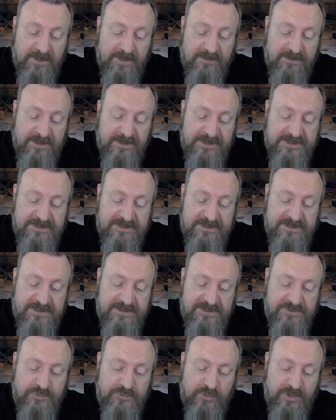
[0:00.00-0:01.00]
This
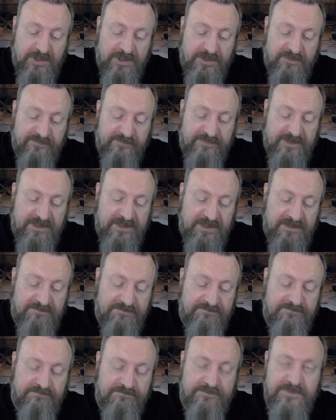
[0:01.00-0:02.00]
is one of the
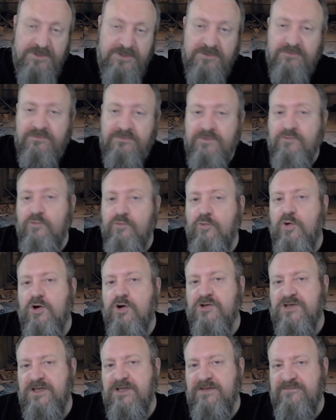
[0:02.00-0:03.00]
the
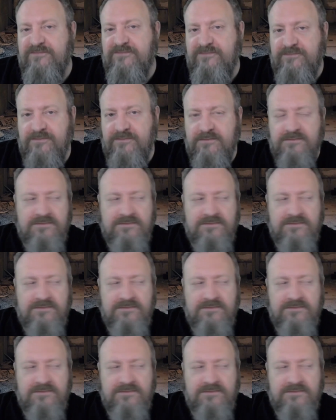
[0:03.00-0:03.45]
what if